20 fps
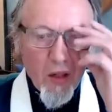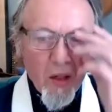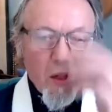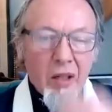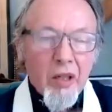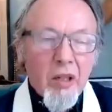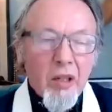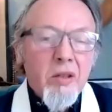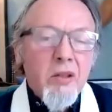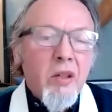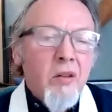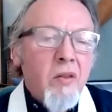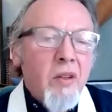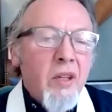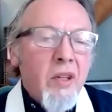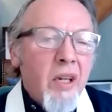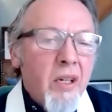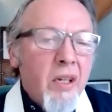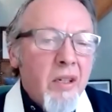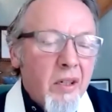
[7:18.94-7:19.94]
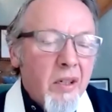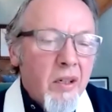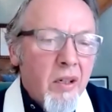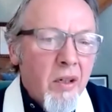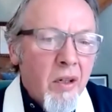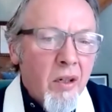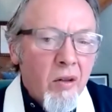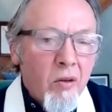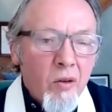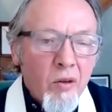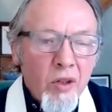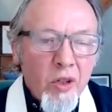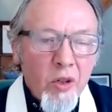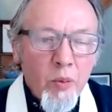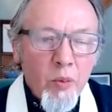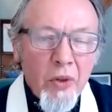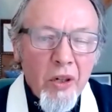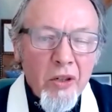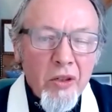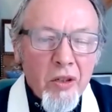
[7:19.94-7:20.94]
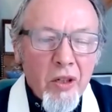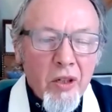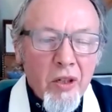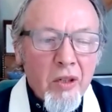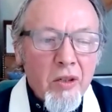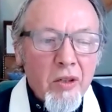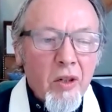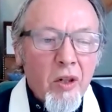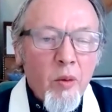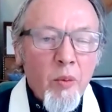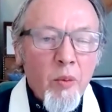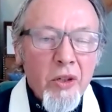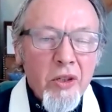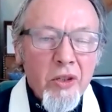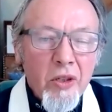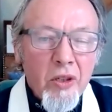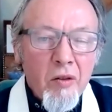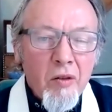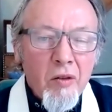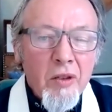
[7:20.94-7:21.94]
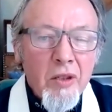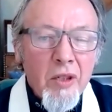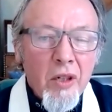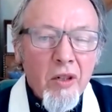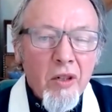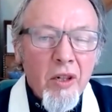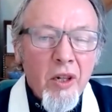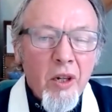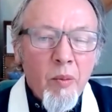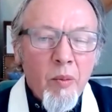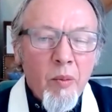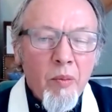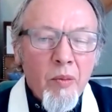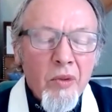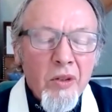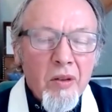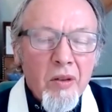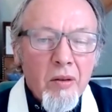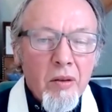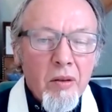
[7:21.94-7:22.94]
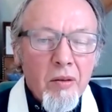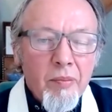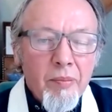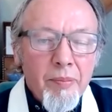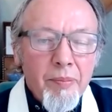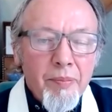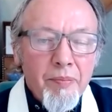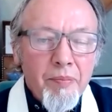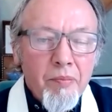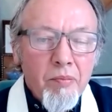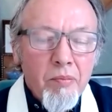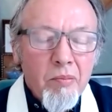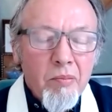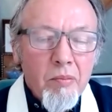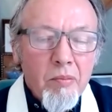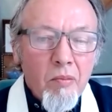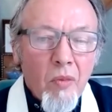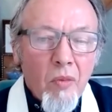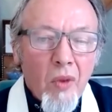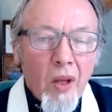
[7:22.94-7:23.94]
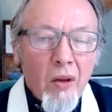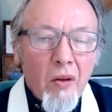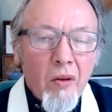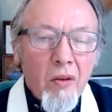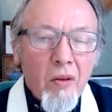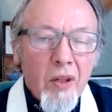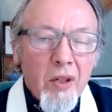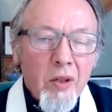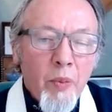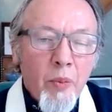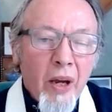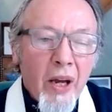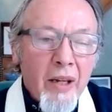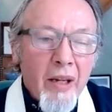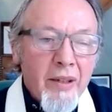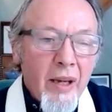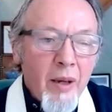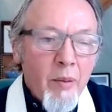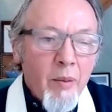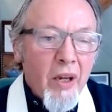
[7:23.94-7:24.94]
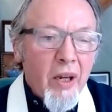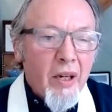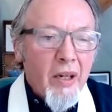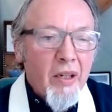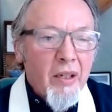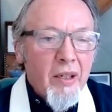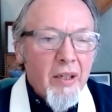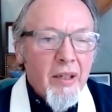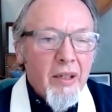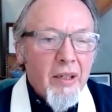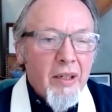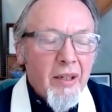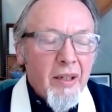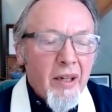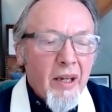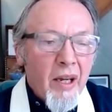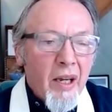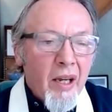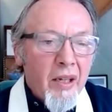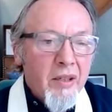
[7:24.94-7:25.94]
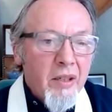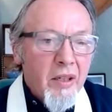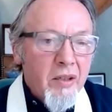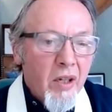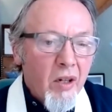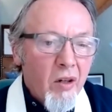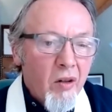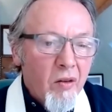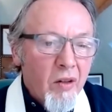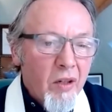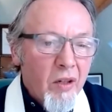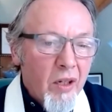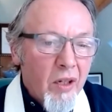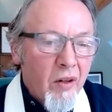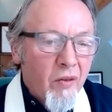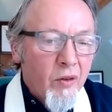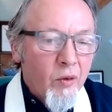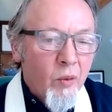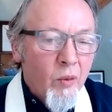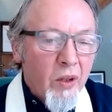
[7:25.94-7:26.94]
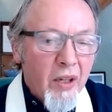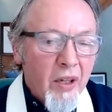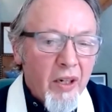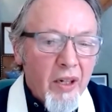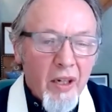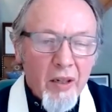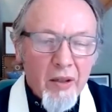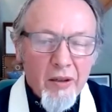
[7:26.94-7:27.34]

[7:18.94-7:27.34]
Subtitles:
So these are auspicious, opportune times. This pandemic has its own gift within it.